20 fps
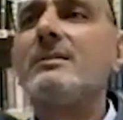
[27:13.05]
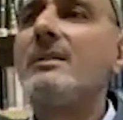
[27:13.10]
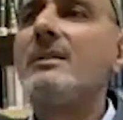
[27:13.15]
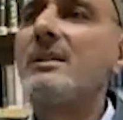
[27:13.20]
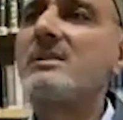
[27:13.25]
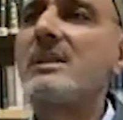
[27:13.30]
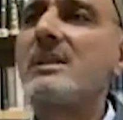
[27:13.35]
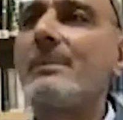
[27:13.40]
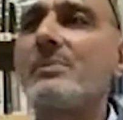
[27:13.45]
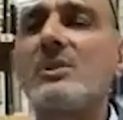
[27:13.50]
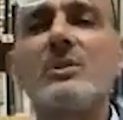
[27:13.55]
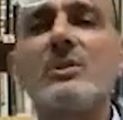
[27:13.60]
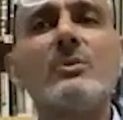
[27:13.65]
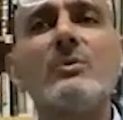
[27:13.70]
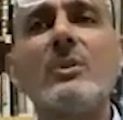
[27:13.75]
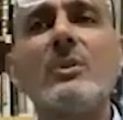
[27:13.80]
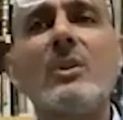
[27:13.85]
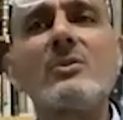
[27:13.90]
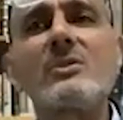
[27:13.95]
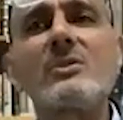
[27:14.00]
It's absolute
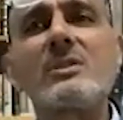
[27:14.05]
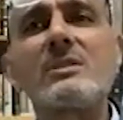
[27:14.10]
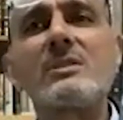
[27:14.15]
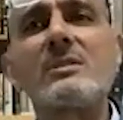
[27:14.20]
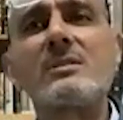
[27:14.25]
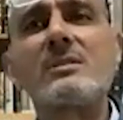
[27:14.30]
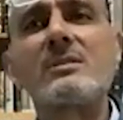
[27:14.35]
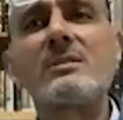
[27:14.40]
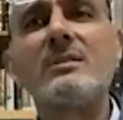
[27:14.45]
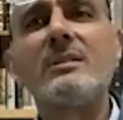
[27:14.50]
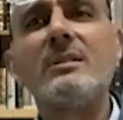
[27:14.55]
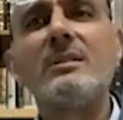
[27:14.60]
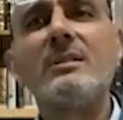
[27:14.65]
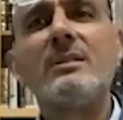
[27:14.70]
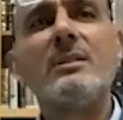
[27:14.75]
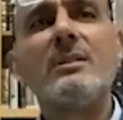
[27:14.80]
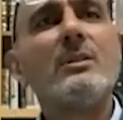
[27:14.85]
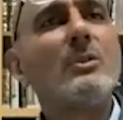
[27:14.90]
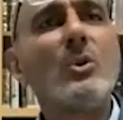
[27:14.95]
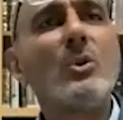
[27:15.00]
nonsense.
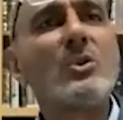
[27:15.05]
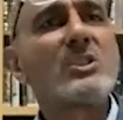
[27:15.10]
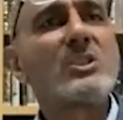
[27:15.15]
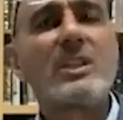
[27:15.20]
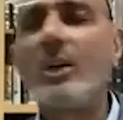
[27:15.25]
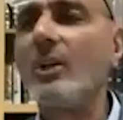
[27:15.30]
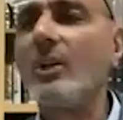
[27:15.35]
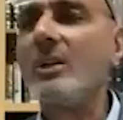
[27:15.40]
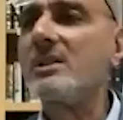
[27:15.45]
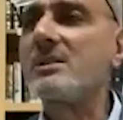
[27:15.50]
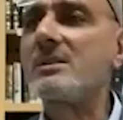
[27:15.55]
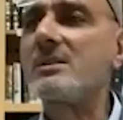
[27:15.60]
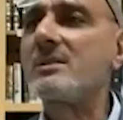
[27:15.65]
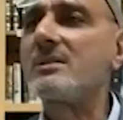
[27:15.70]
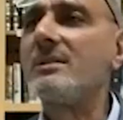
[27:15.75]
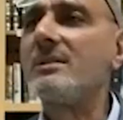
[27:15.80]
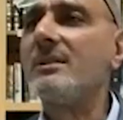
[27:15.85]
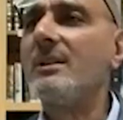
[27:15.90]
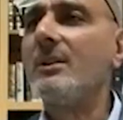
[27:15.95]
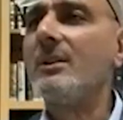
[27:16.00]
No
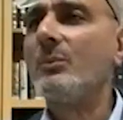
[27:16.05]
scholars